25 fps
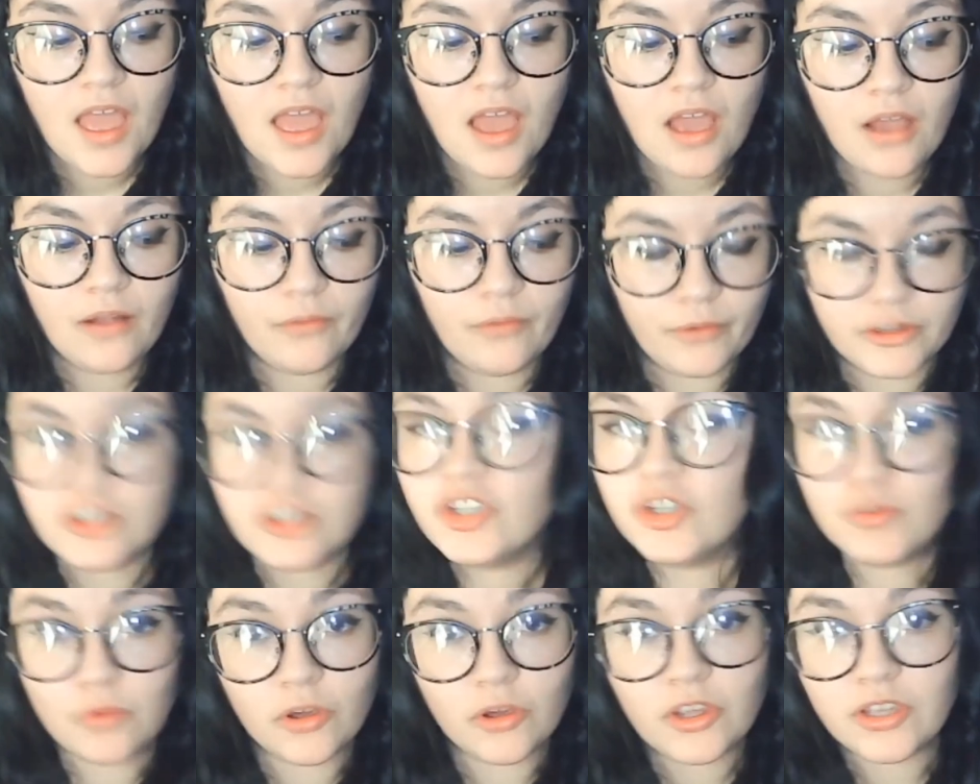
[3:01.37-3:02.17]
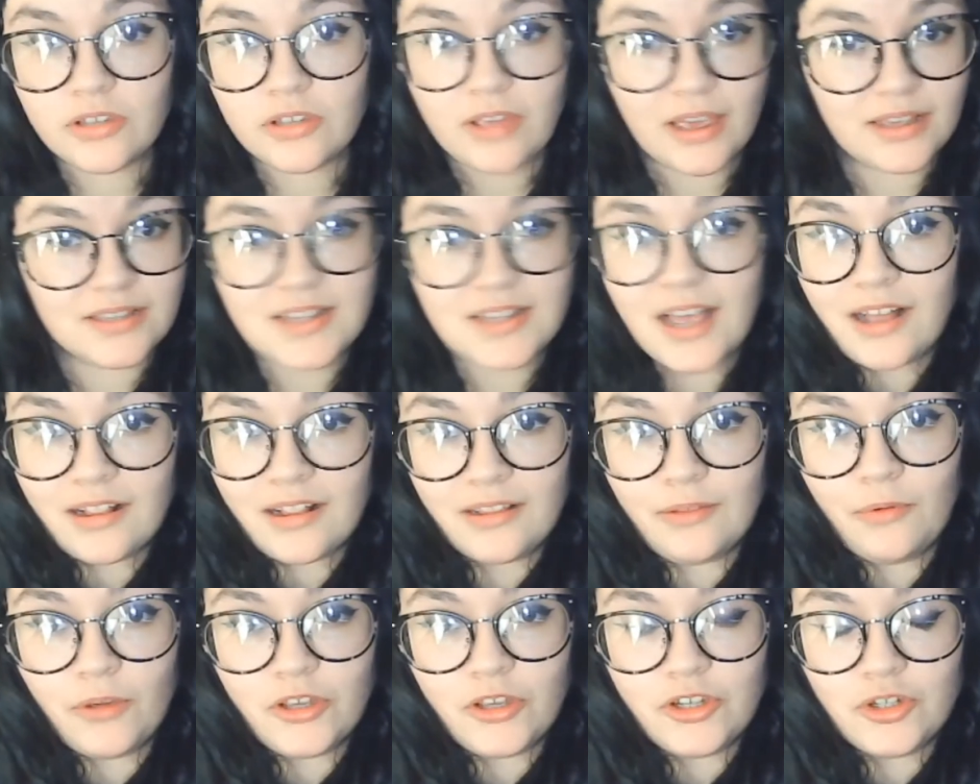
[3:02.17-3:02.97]
which is exactly
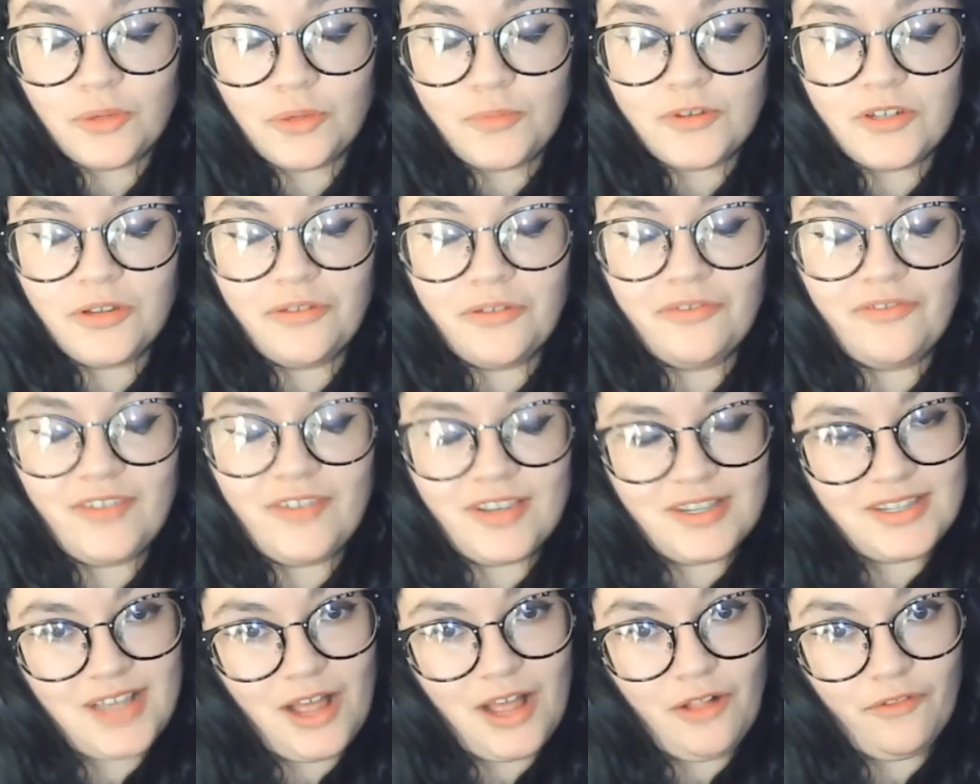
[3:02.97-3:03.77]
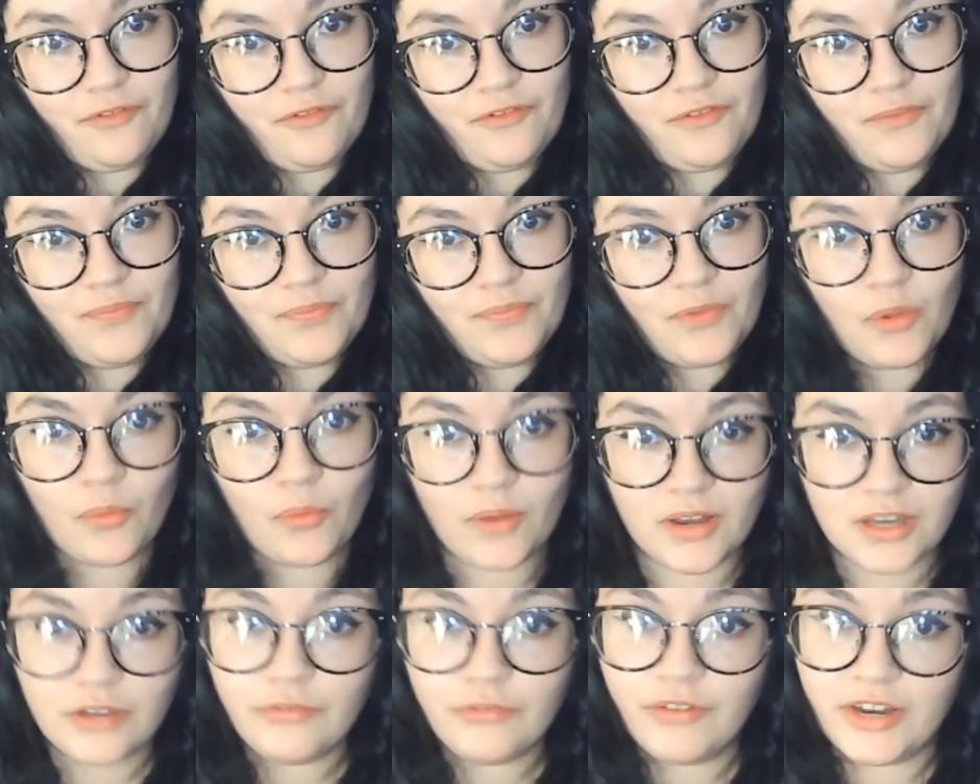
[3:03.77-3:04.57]
what you should be doing for yourself when
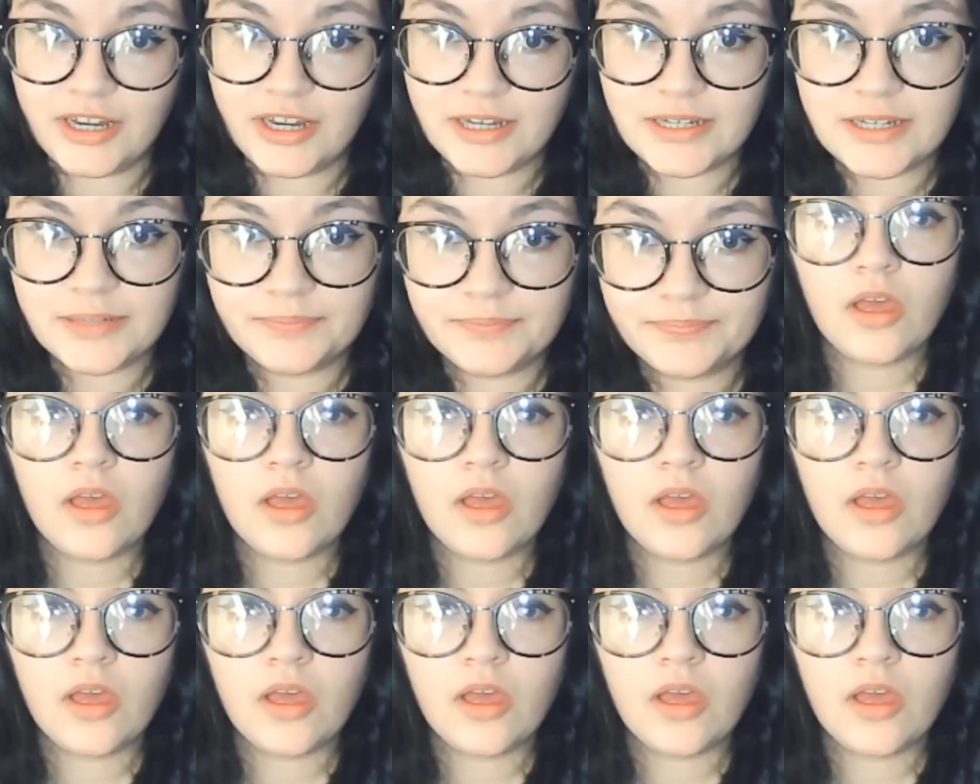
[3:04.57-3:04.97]
you read.